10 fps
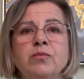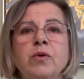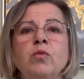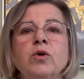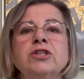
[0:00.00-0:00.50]
we
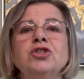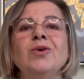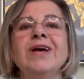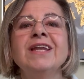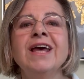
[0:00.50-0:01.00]
want to
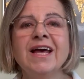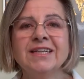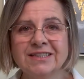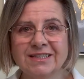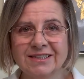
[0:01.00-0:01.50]

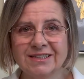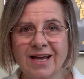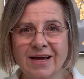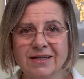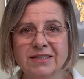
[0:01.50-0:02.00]
enhance these
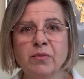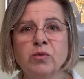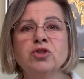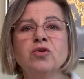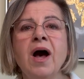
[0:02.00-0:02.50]
areas. We
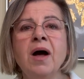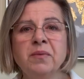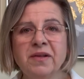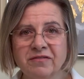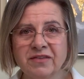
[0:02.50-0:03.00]
want to
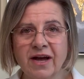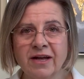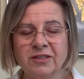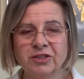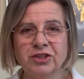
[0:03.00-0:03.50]
uplift the
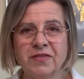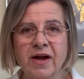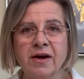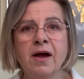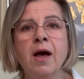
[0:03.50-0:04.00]
energy
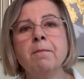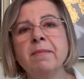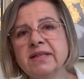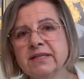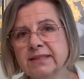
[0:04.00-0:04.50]
there.
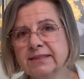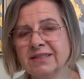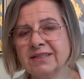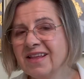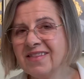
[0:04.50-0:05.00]
But this is
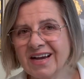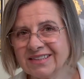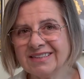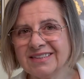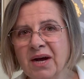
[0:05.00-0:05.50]
the next
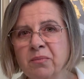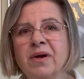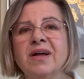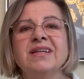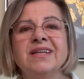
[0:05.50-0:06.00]
step.
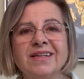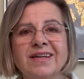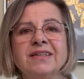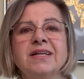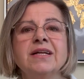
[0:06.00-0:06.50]

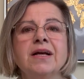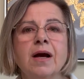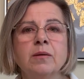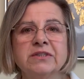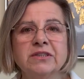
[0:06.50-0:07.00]
Decluttering
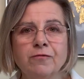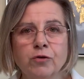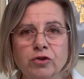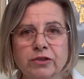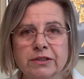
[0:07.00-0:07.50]
comes
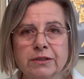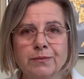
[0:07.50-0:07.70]
first.